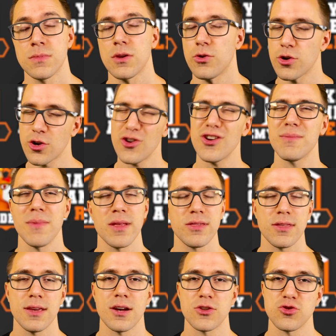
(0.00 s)
Your recurring
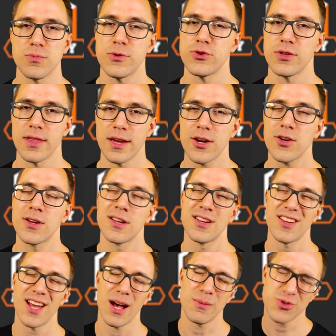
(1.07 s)
monthly contribution there
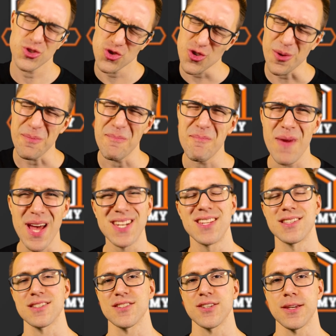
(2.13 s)
helps
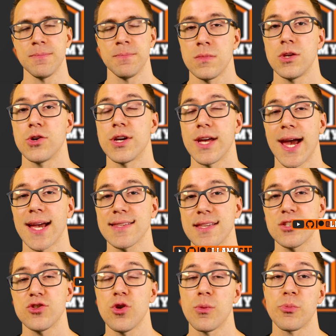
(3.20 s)
tremendously. You'll get
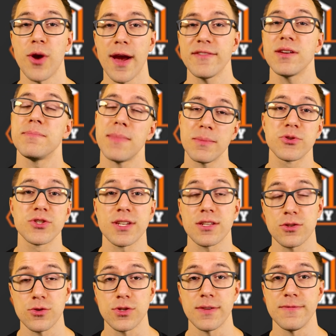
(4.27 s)
access to a private members
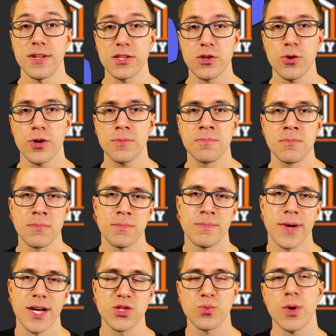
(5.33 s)
exclusive Discord,
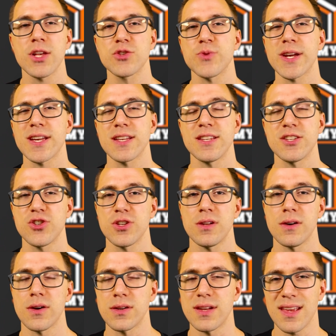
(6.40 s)
as well as recognition
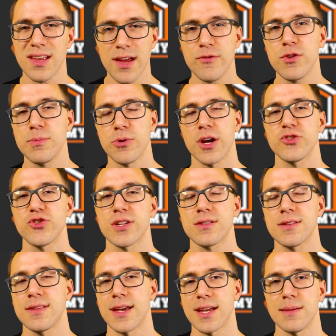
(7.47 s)
on every
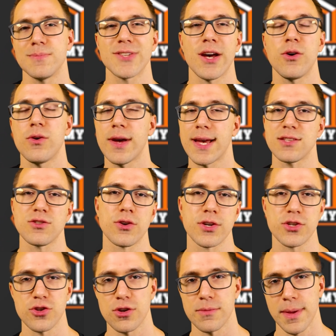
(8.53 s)
project that comes out as long
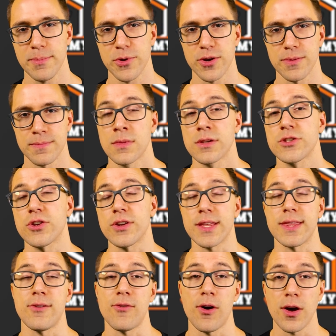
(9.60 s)
as you're a member. Starting at
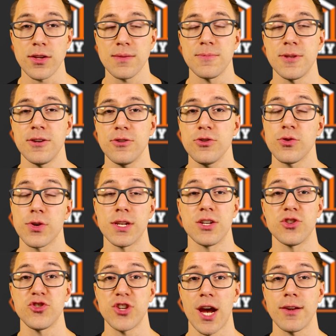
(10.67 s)
the awesome tier, you'll get a
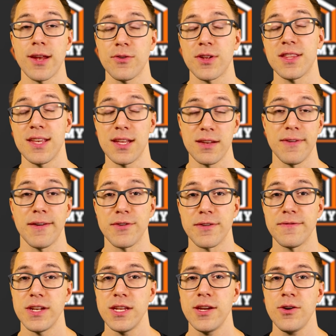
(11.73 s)
shout out at the end of every
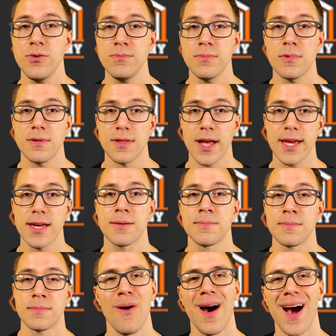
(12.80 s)
video, like
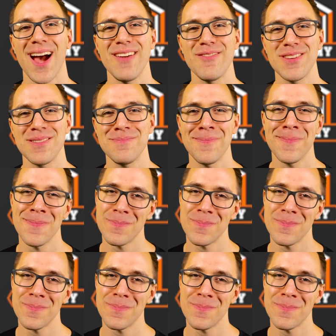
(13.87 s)
Ivan,